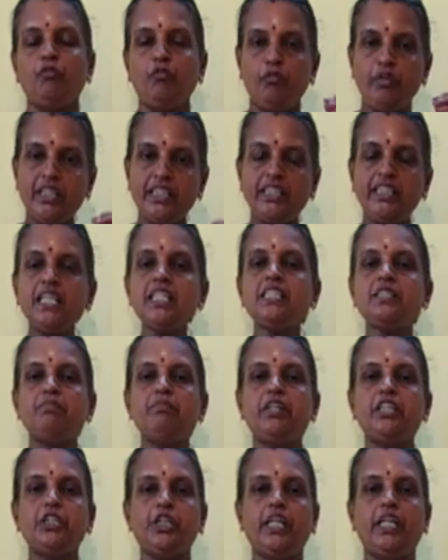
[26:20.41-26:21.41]
With this
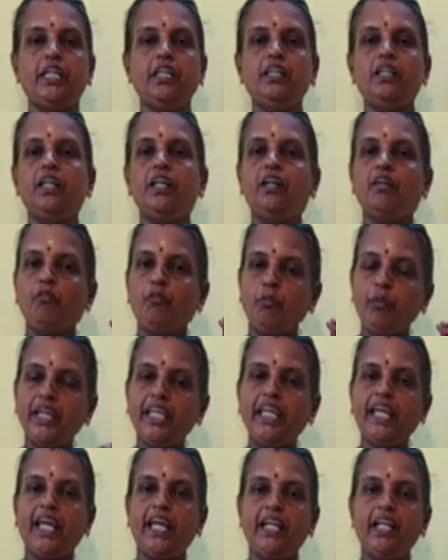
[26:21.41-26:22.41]
machine,
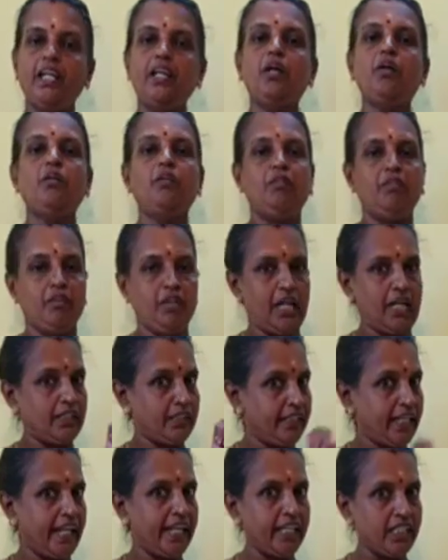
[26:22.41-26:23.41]
we can
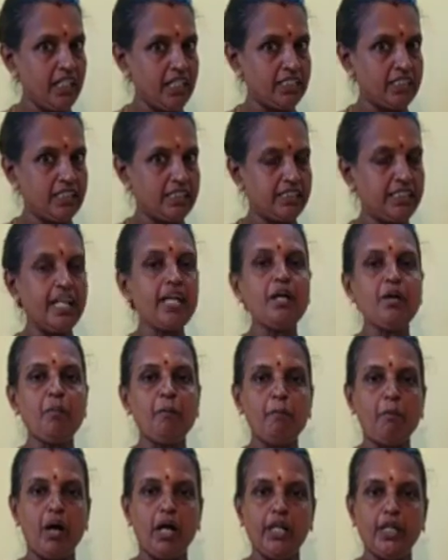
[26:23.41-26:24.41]
diagnose the
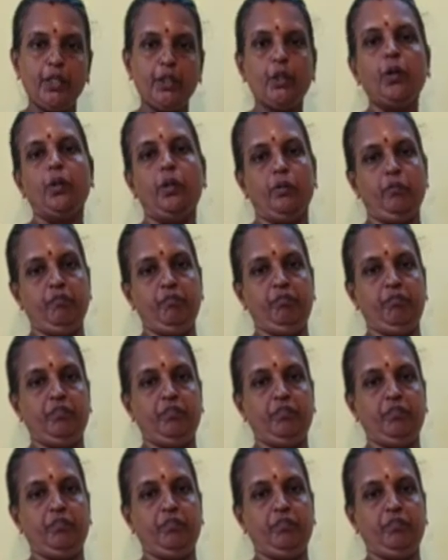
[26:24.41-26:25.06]
molecule.